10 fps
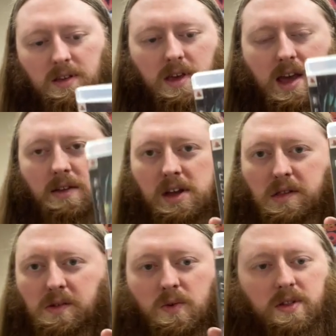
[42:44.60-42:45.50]
Yeah,
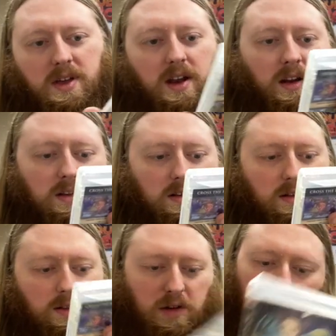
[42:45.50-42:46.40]
that's the one that
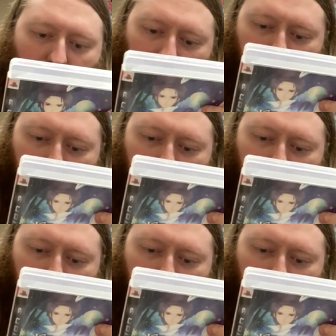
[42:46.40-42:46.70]
looks more